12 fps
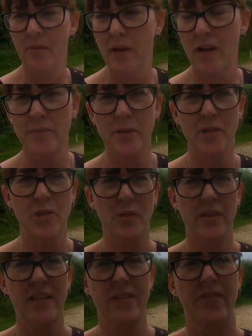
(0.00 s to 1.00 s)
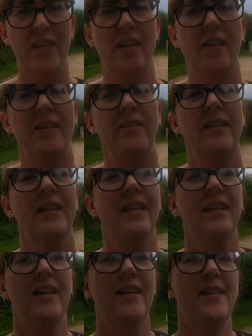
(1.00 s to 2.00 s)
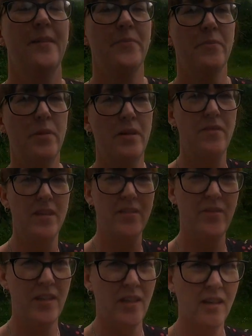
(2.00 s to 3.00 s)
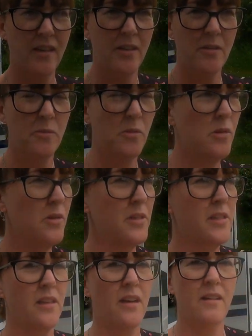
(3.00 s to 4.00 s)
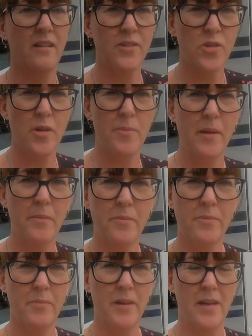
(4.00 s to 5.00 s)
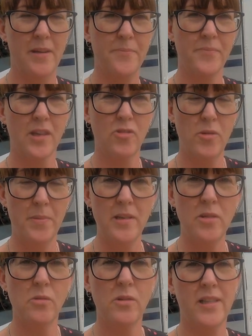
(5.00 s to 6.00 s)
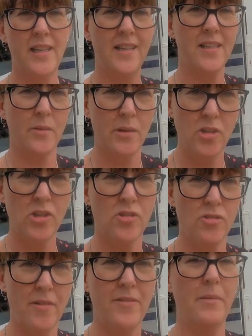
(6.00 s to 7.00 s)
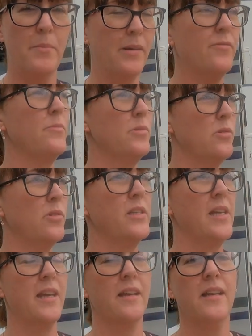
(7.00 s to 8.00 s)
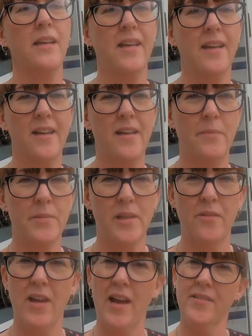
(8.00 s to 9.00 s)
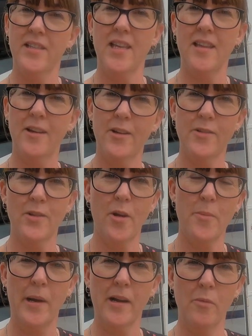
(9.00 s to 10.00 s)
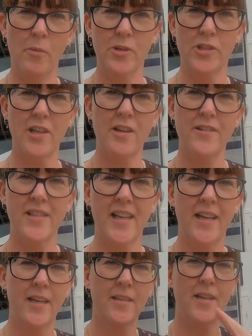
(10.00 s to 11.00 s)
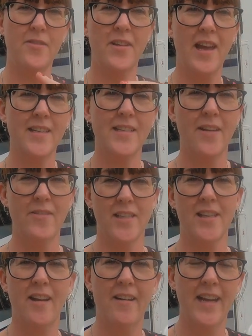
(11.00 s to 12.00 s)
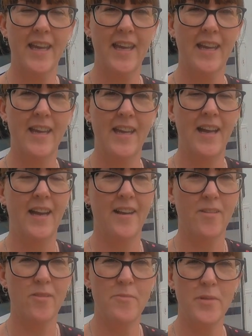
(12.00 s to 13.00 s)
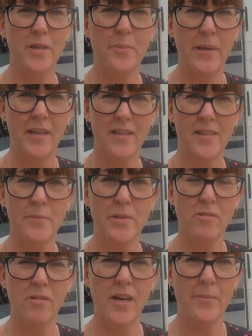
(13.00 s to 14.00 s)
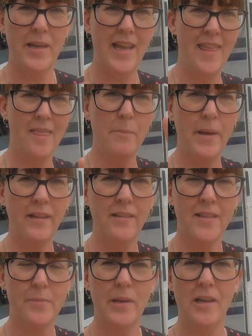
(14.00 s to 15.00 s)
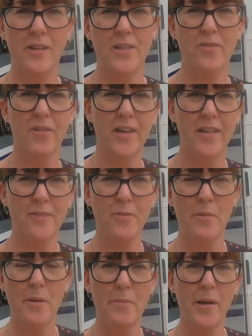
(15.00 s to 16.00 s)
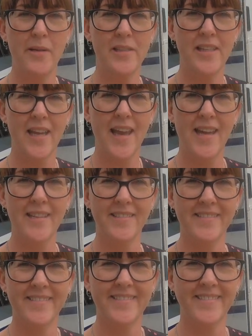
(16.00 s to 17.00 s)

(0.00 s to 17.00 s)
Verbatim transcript: we hope you enjoy this video. Um, previous video was our trip up um, a trip in Dorset, so we're just travelling back from Dorset. Um, so if you haven't seen those, go back and watch those. Don't forget to give us a like and a thumbs up and a subscribe and hit the bell to be notified of when we post again.